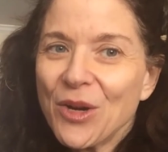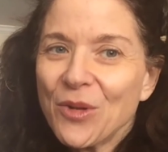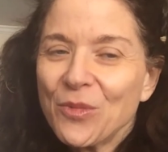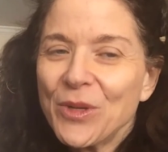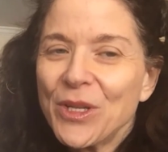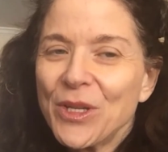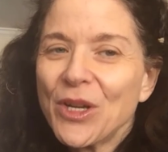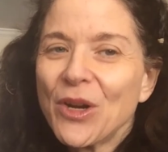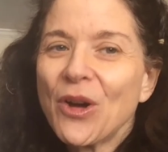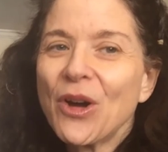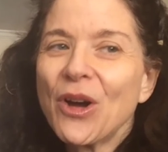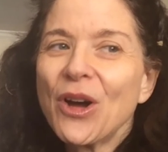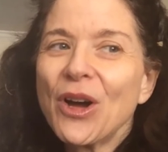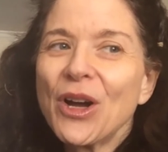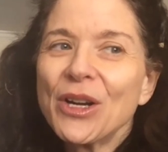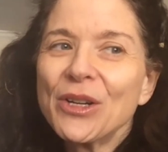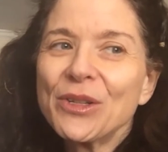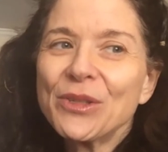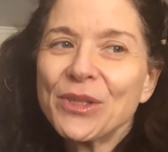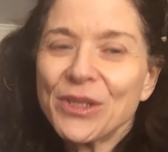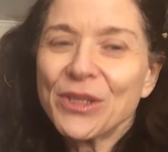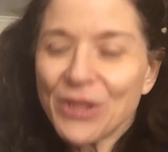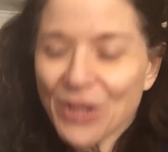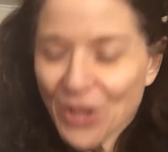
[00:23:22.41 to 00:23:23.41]
We
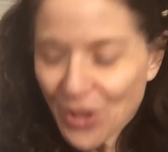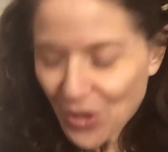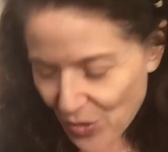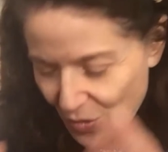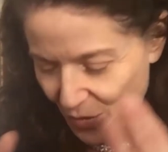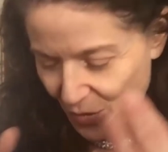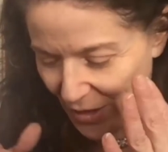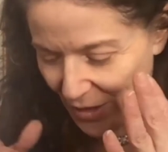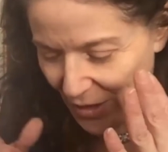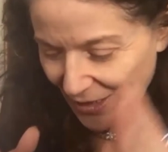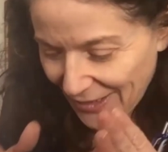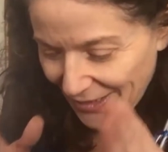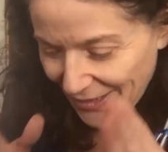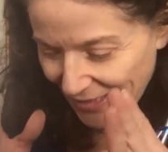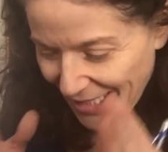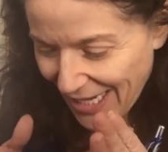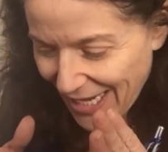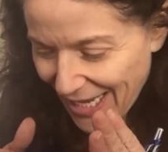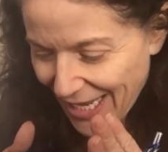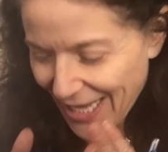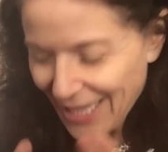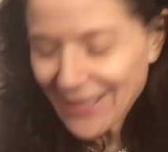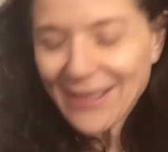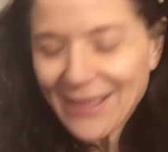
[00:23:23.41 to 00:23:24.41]
are so
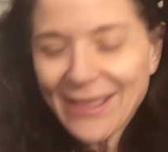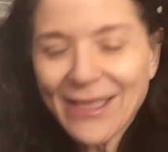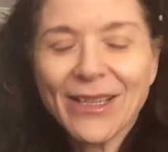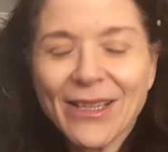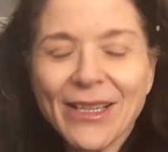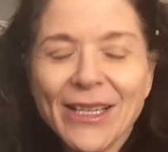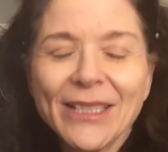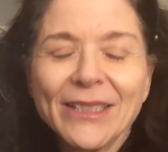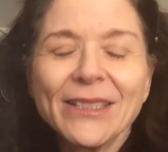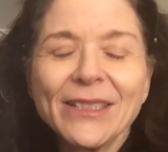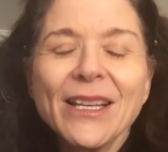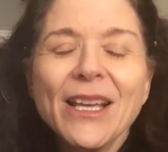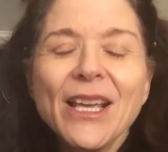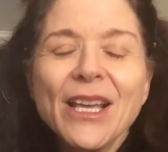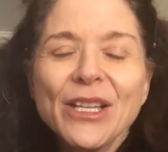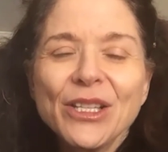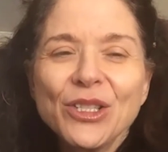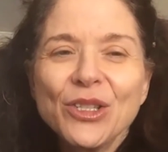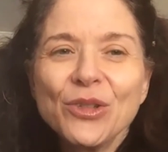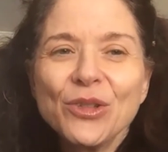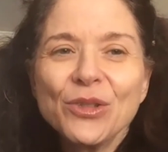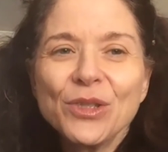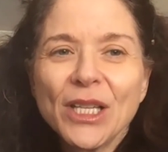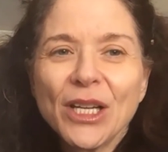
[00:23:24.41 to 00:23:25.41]
intent on
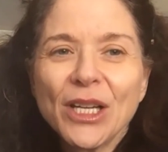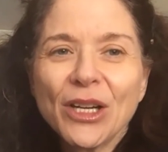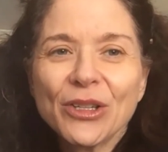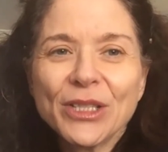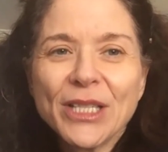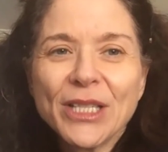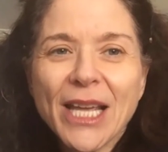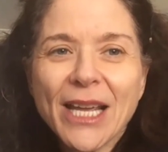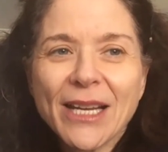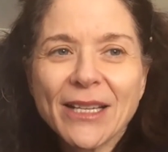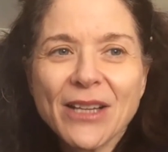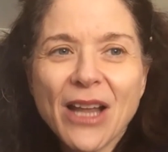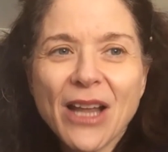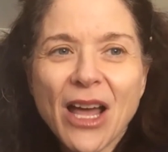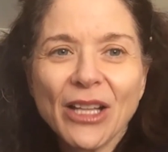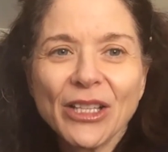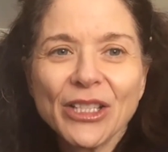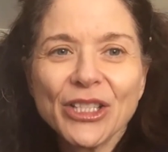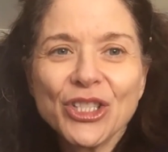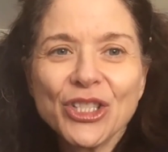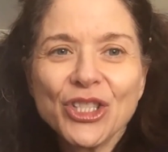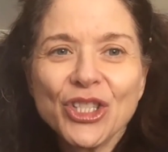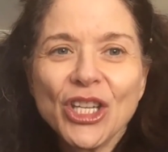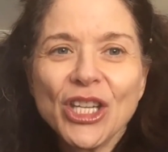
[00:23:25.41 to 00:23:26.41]
using our
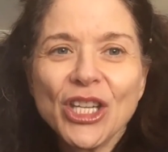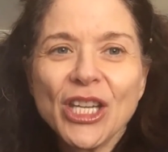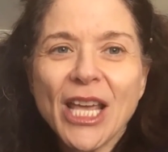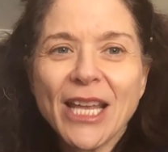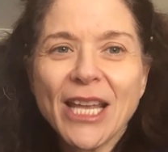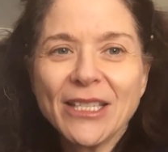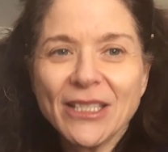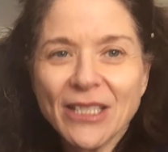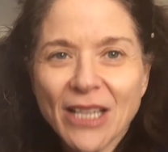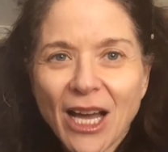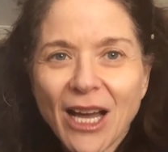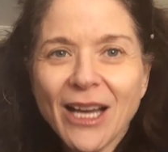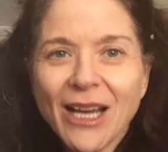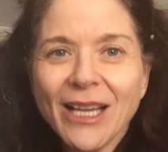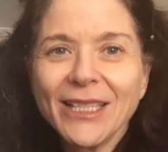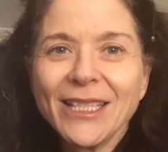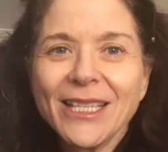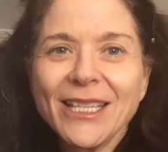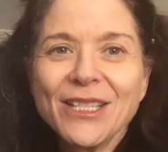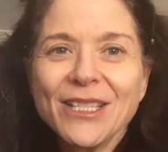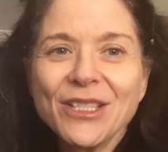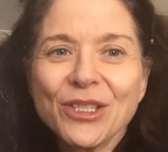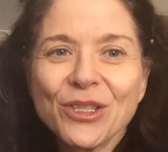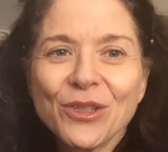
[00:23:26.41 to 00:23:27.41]
technology and not
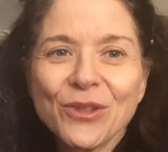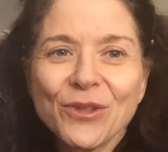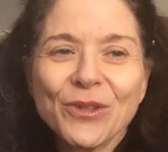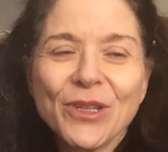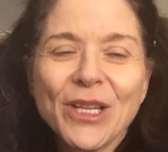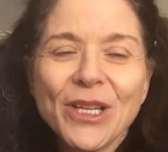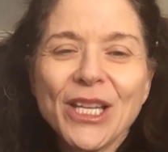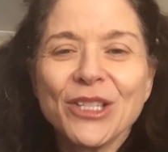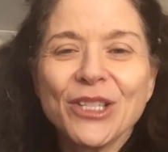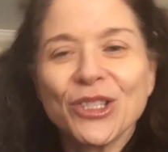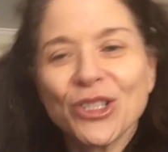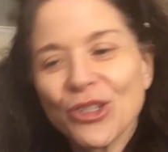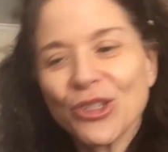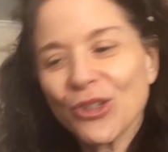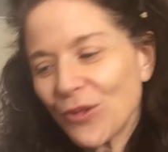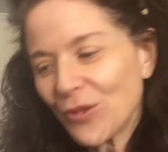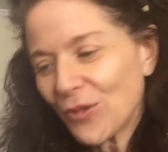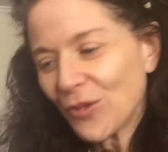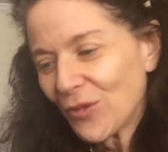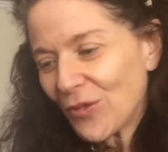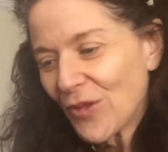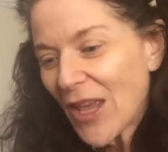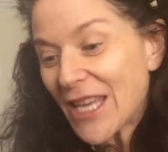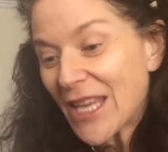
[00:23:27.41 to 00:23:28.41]

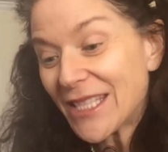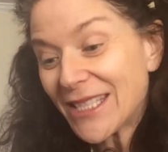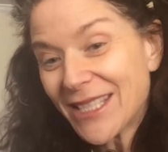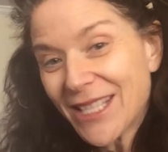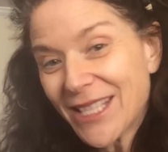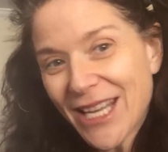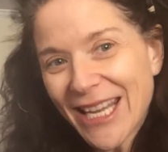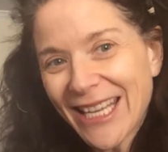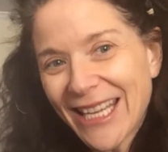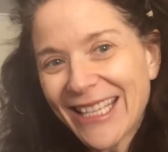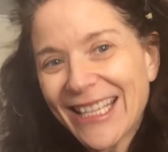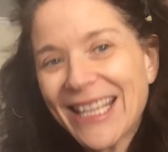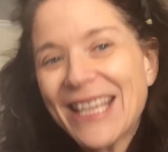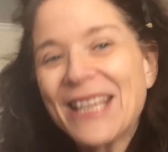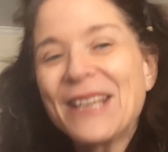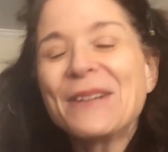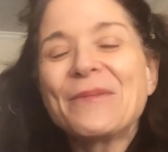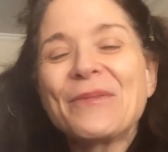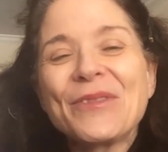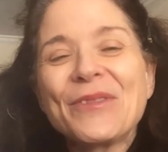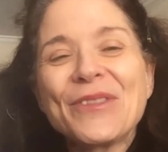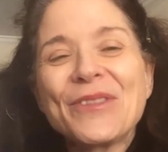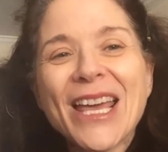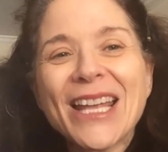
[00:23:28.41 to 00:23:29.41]
interfacing,
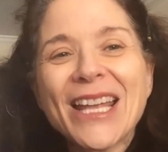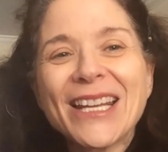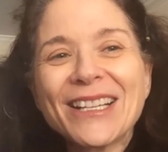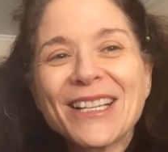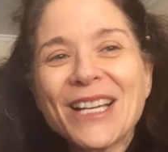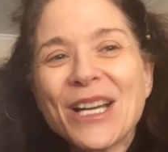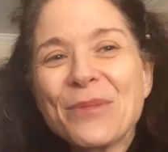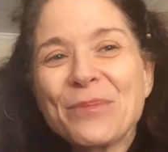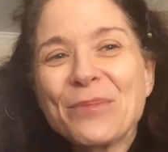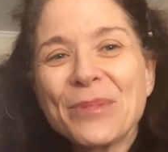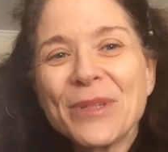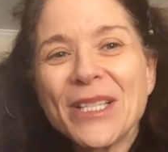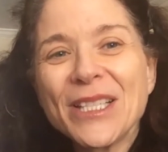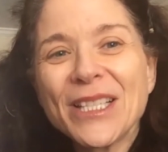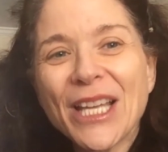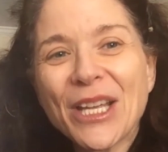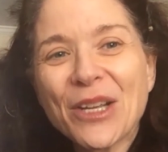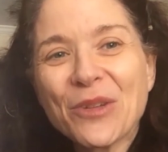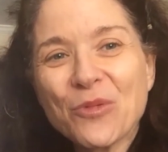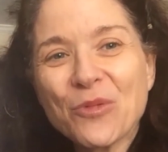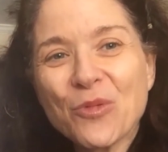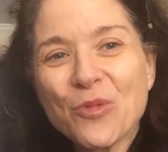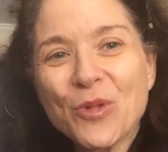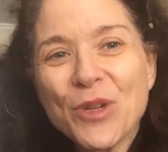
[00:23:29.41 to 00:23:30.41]
that a company
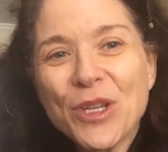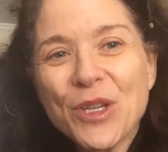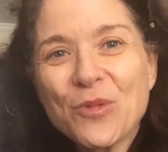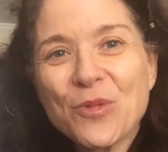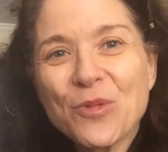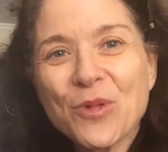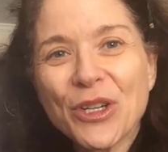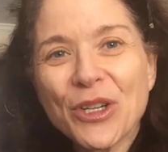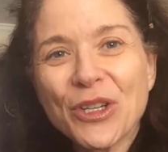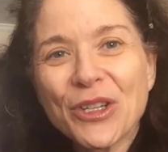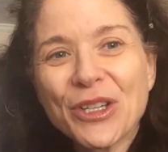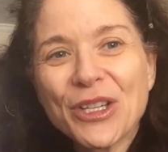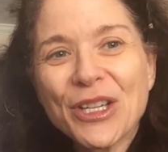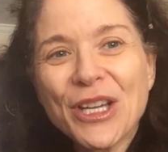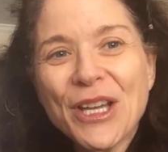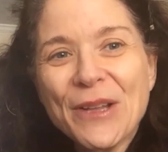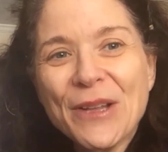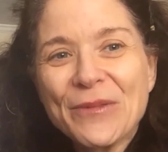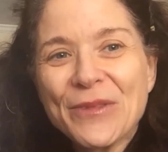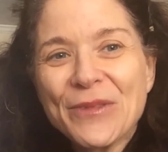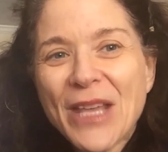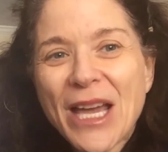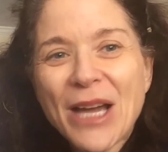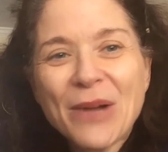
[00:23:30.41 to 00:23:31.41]
like WeWork,
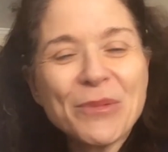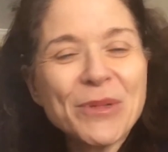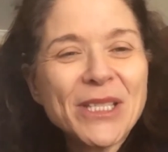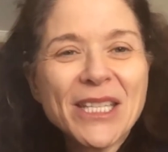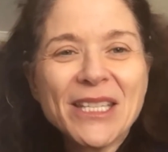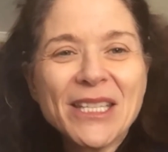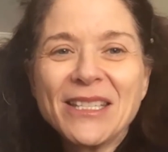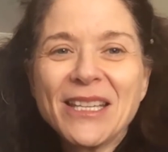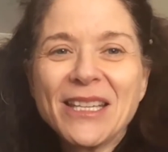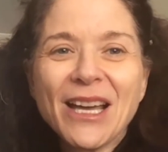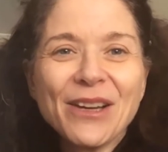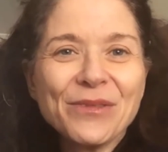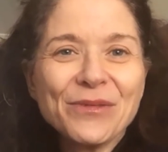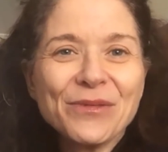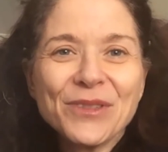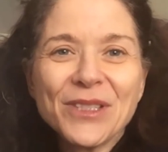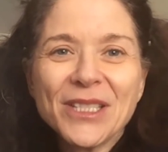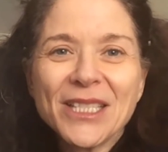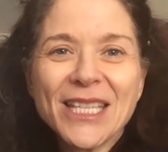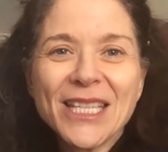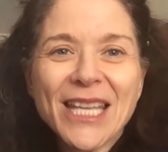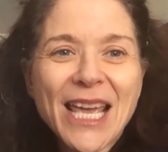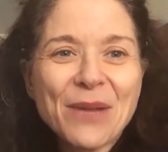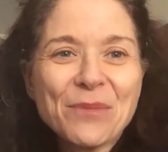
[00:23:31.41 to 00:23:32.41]
that was enough
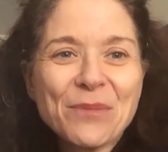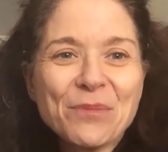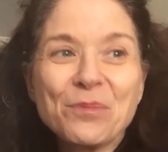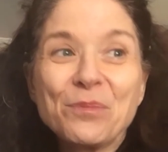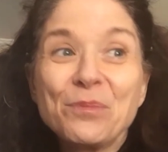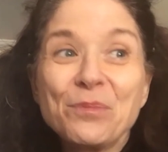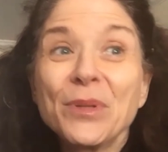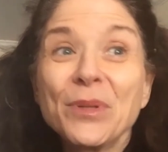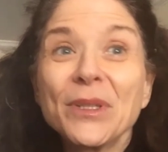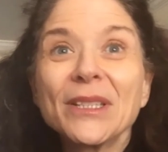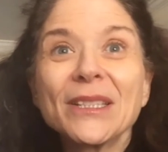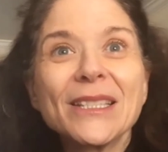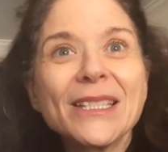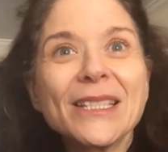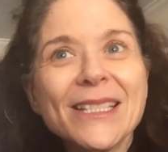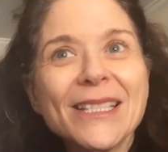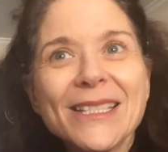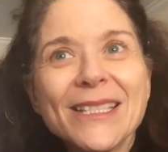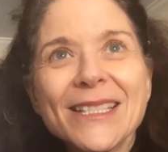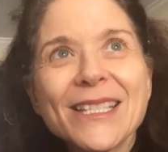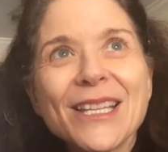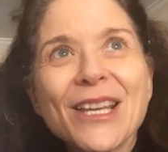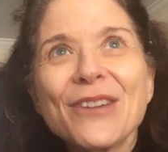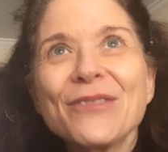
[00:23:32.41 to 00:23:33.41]
to get
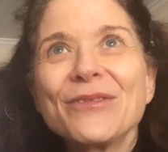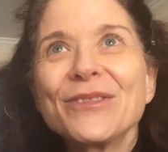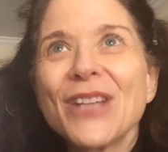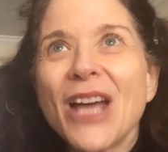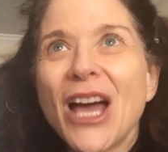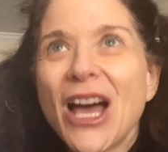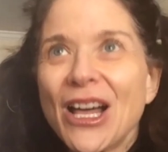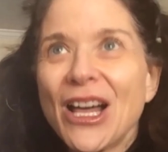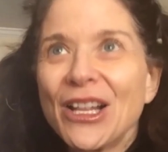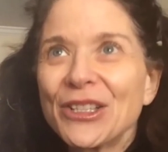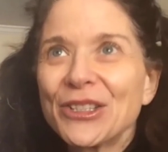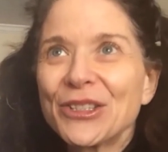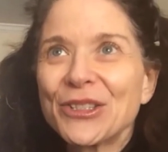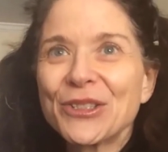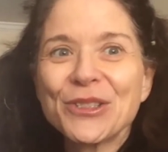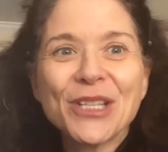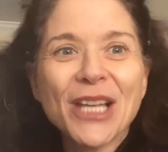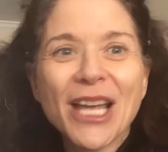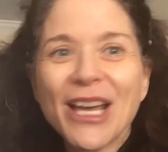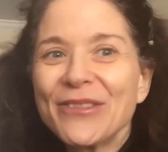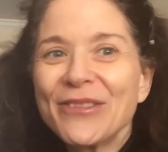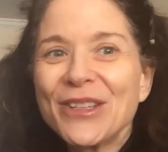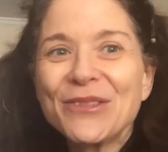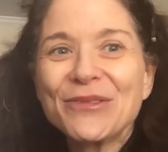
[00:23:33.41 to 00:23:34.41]
billions of
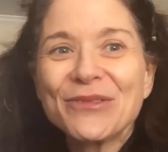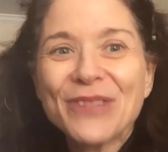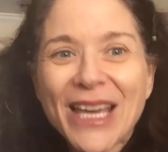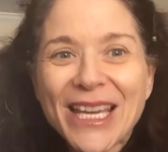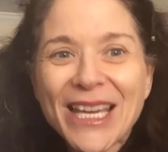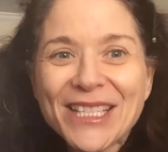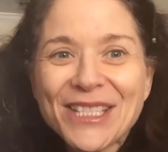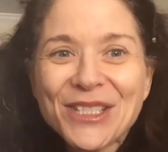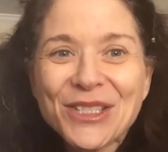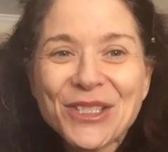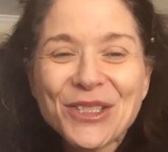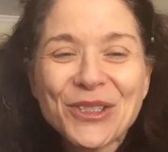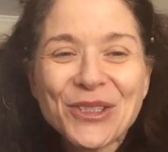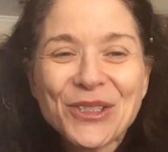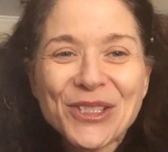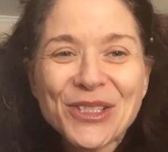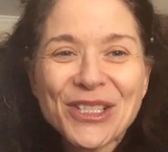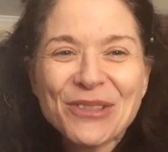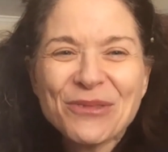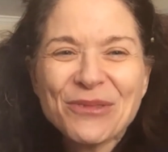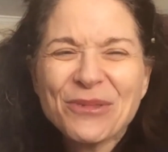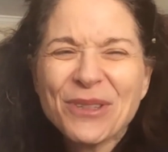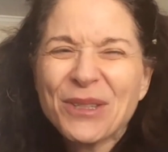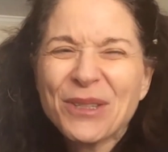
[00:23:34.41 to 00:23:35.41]
dollars of
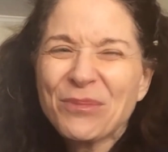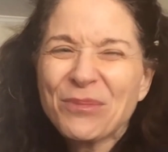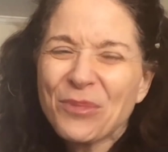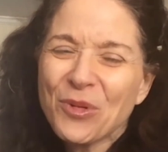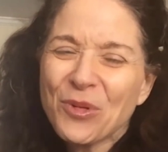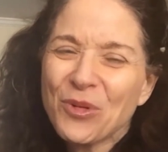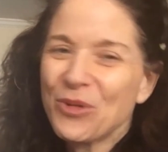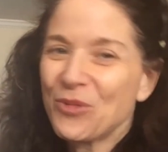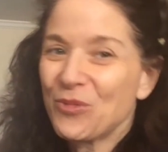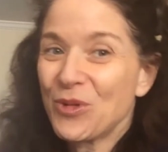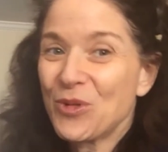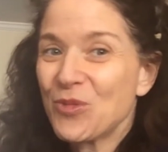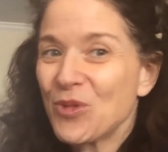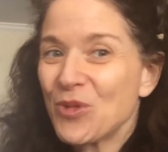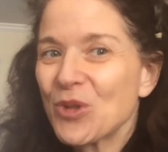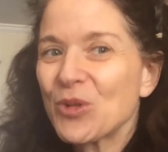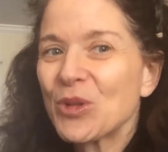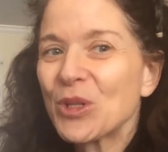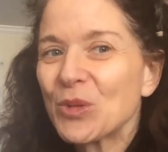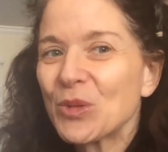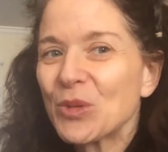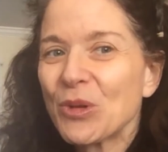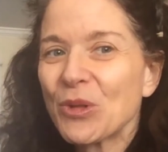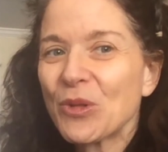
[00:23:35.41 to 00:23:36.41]
investors. At one point,
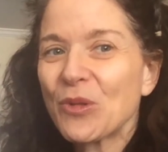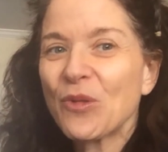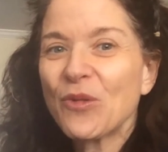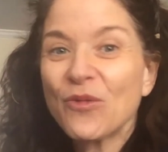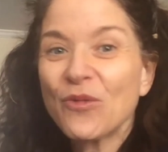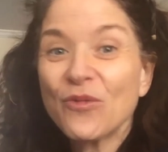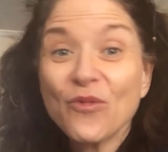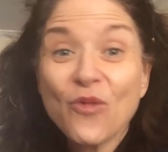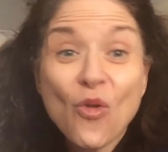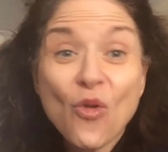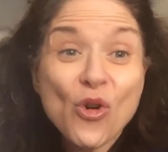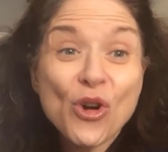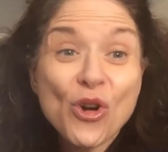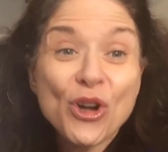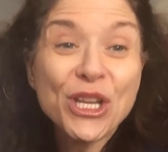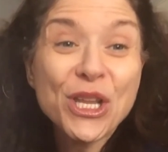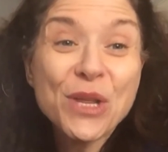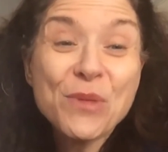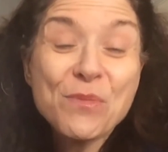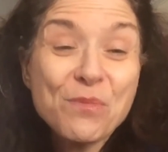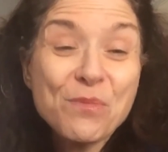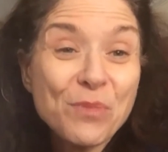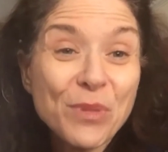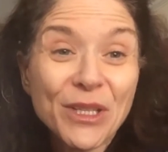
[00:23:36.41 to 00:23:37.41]
WeWork was worth
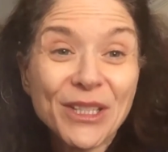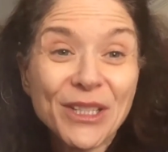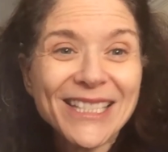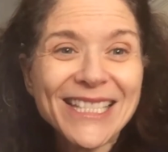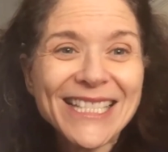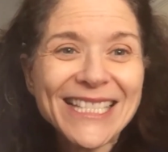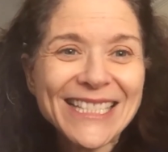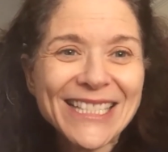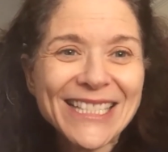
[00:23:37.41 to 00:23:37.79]
$40 billion.